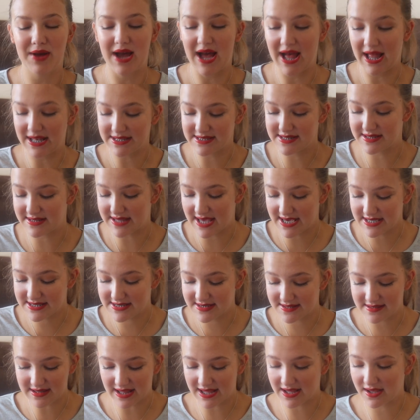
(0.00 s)
And
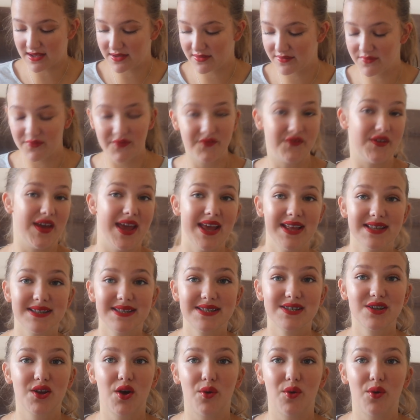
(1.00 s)
this, like, fits